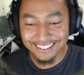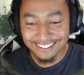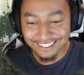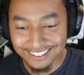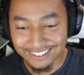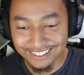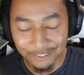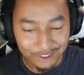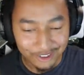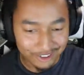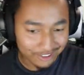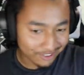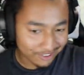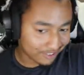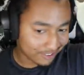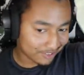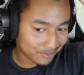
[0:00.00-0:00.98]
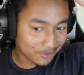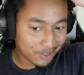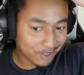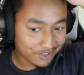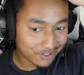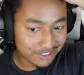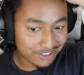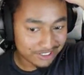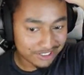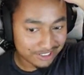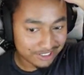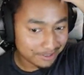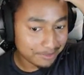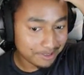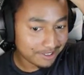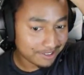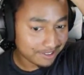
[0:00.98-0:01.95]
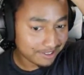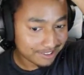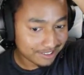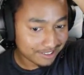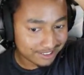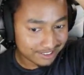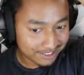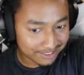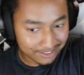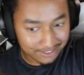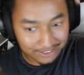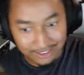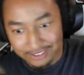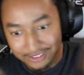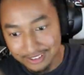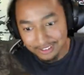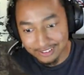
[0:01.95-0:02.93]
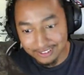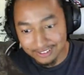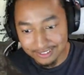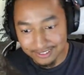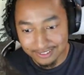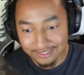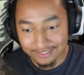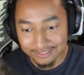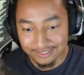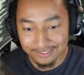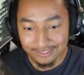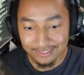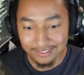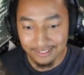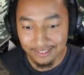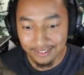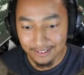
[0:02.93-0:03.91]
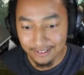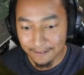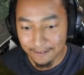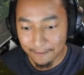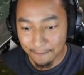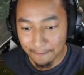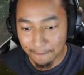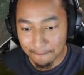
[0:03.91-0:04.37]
You be walking across water and shit, bro. That shit's oh. great. About, to, about to fill my shit up.